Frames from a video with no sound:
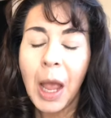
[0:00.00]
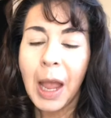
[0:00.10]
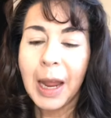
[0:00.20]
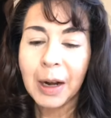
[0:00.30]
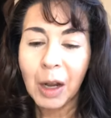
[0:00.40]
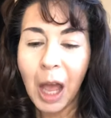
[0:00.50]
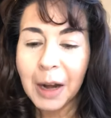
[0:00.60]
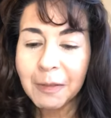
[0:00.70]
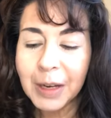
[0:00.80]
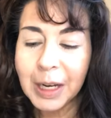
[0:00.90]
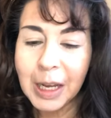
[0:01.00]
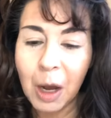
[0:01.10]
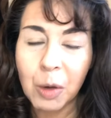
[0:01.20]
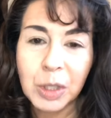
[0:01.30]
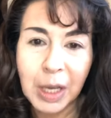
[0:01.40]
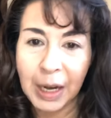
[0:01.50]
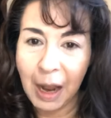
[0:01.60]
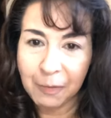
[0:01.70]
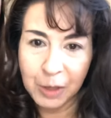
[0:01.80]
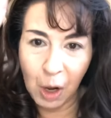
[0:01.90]
In a lot of videos, and
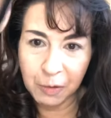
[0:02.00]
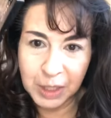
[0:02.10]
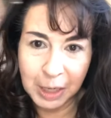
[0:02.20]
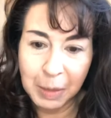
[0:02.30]
y'all have seen me